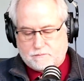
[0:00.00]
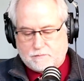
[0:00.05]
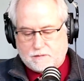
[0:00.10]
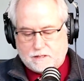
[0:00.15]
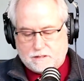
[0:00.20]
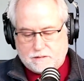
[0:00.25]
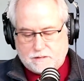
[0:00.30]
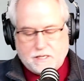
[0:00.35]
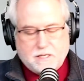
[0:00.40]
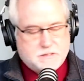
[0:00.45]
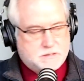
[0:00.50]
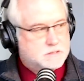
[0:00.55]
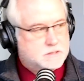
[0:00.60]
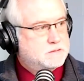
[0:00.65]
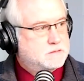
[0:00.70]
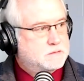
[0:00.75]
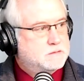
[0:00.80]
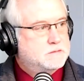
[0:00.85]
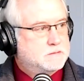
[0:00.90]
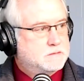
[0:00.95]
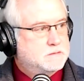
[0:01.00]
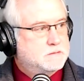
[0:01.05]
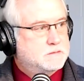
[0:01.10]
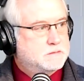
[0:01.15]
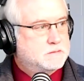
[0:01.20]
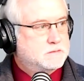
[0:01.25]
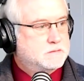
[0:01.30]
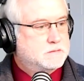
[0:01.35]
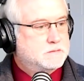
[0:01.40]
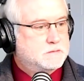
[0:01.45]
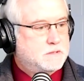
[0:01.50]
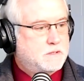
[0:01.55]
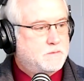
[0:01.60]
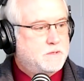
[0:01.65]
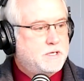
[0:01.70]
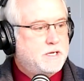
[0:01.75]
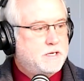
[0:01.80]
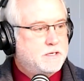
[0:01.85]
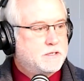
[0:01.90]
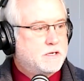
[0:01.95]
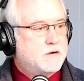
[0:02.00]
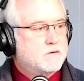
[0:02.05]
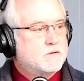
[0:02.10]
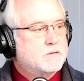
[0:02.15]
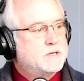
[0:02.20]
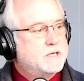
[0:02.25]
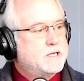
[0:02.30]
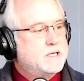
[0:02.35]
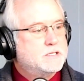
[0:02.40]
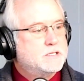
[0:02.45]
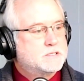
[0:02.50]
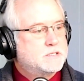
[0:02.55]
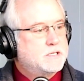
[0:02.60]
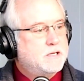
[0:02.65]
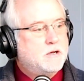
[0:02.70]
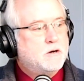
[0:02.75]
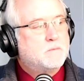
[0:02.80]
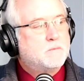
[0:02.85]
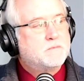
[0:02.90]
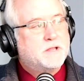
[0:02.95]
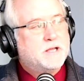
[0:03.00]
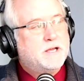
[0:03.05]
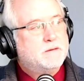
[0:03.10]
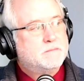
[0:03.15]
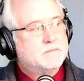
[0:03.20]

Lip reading: Yes. And the government needs to help them.